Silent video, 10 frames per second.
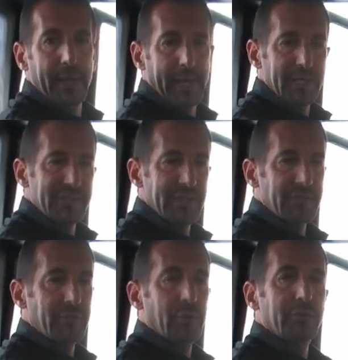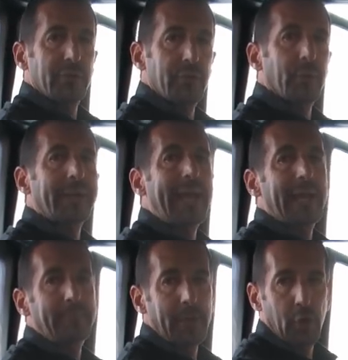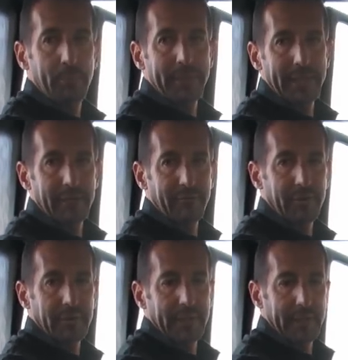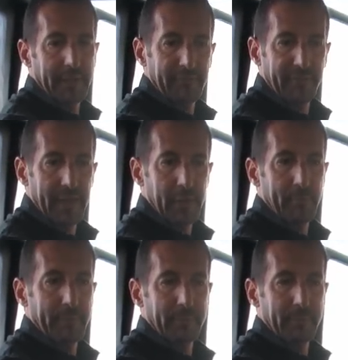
and it sets the door so the door can't be opened inadvertently and fly open,